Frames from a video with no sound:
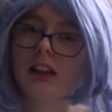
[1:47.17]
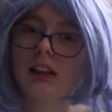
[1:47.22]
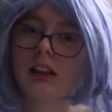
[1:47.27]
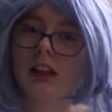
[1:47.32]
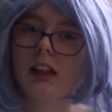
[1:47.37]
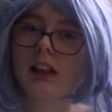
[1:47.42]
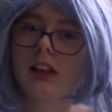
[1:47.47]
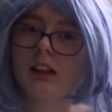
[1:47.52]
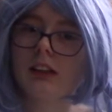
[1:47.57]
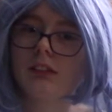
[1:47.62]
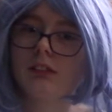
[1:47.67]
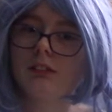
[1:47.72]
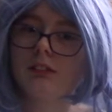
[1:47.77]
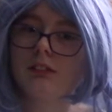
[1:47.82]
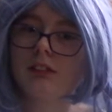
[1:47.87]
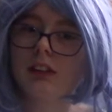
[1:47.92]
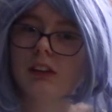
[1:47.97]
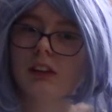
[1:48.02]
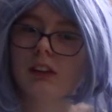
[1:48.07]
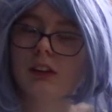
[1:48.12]
and I
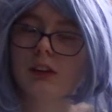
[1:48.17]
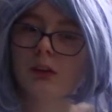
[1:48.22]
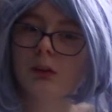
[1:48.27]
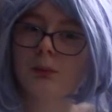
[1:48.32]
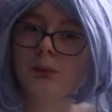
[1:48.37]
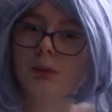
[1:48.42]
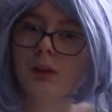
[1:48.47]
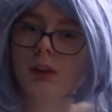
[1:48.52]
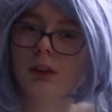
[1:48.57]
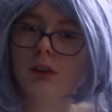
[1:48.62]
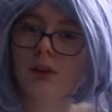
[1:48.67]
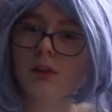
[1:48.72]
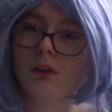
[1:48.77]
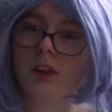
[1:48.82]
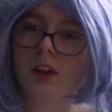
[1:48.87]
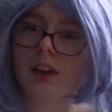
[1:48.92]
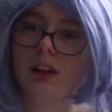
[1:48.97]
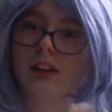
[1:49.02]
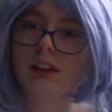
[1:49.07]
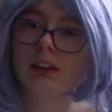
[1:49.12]
really do mean
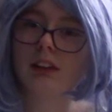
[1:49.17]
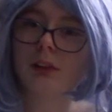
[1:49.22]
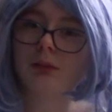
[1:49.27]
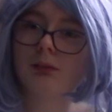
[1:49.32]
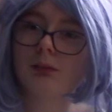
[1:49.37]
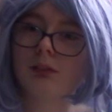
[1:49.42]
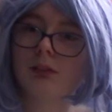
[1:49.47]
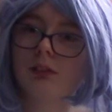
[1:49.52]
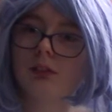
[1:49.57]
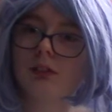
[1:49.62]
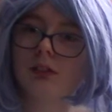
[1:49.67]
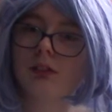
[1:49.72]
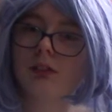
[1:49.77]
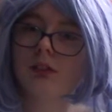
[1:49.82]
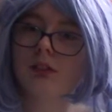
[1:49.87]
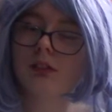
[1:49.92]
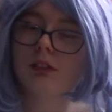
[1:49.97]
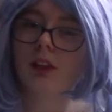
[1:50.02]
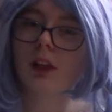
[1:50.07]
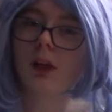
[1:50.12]
quick because I'm
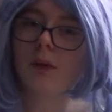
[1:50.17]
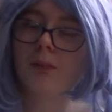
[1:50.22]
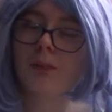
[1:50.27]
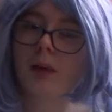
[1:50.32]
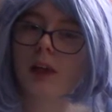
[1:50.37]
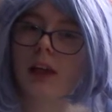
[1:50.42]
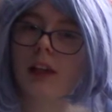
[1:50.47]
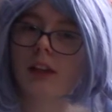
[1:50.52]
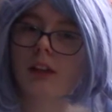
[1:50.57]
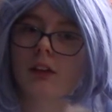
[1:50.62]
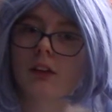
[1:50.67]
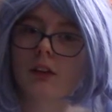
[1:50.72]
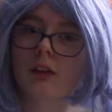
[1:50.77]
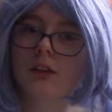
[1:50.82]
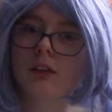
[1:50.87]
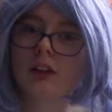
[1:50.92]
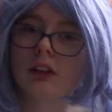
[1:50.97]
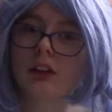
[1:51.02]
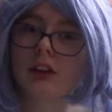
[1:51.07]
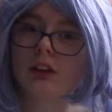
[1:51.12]
not planning on
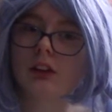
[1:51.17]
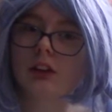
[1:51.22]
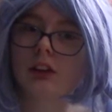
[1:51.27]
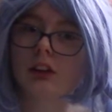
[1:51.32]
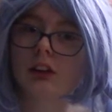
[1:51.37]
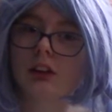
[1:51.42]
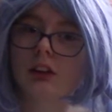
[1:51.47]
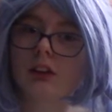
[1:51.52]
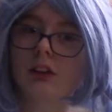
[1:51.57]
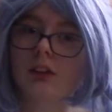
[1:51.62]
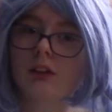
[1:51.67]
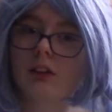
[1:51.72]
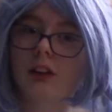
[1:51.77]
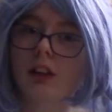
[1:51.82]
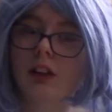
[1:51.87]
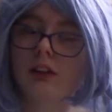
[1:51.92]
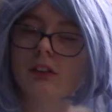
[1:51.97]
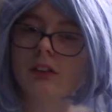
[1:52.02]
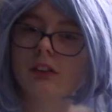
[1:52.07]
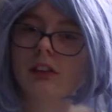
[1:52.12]
going the traditional
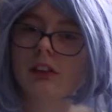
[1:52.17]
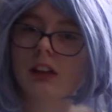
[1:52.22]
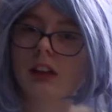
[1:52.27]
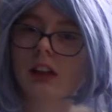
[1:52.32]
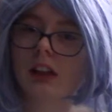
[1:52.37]
route.